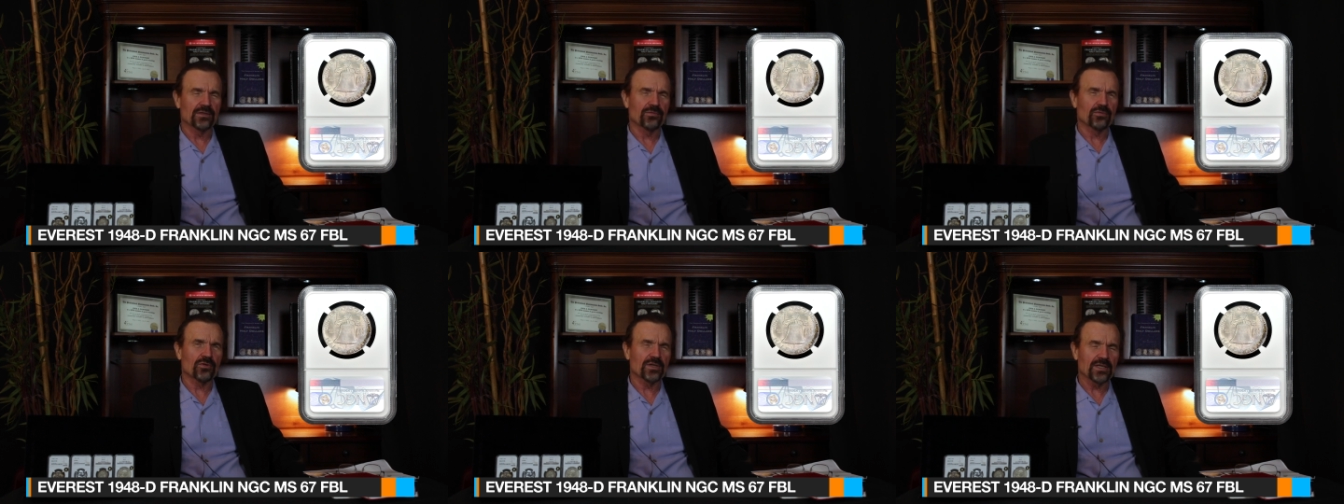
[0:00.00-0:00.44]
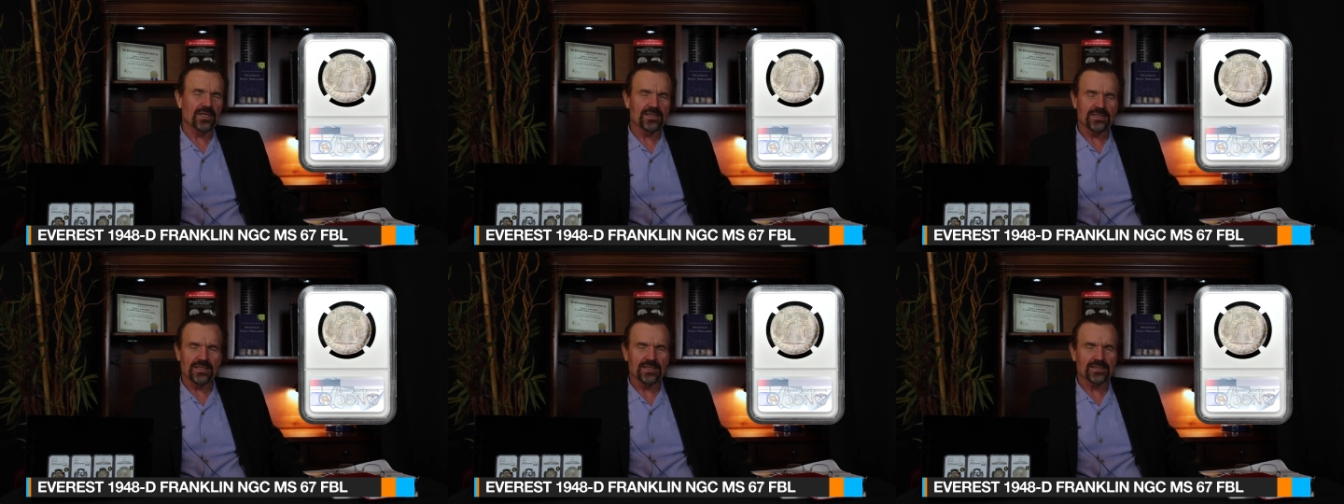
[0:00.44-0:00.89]
And a
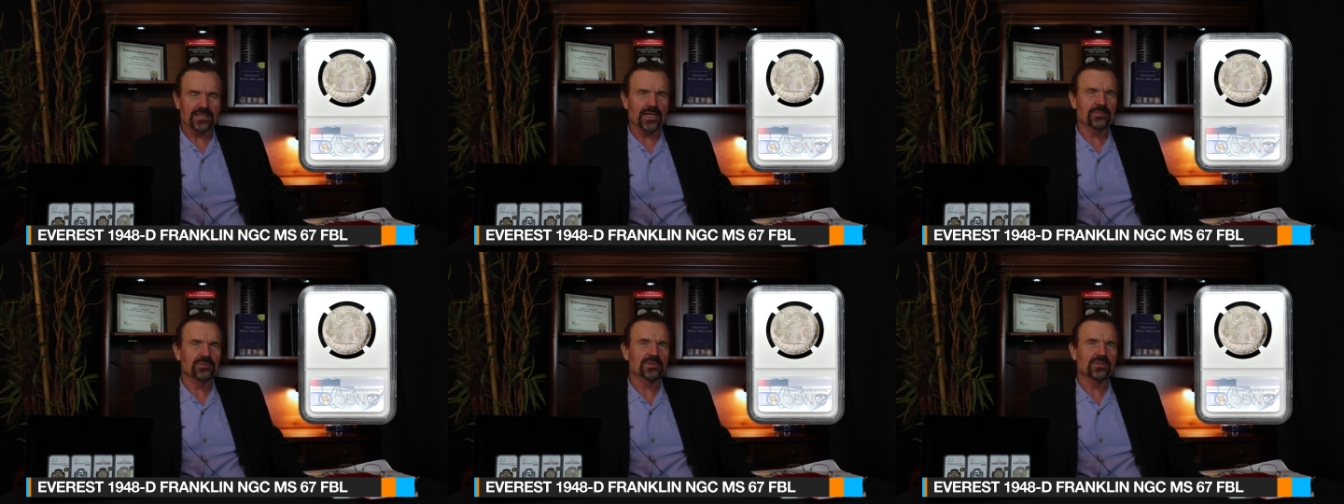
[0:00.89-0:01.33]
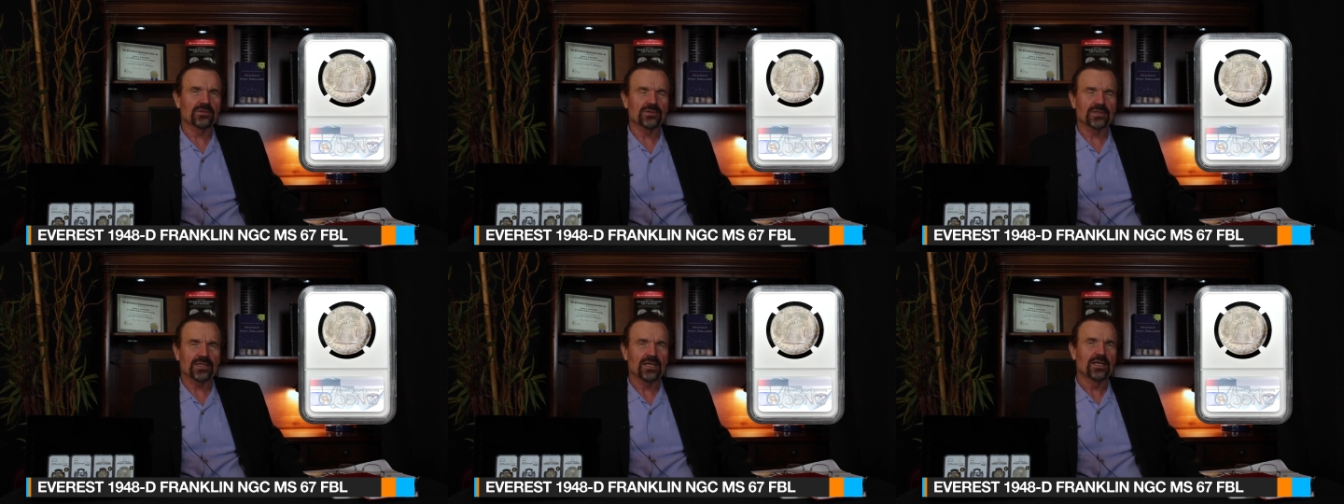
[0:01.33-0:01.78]
48D is
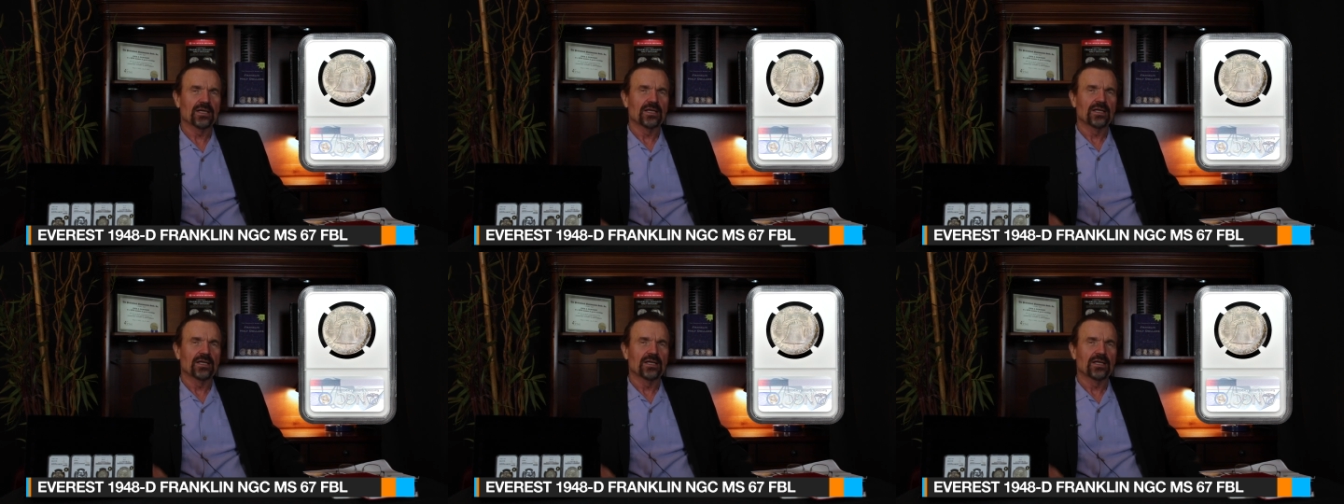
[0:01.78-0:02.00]
absolutely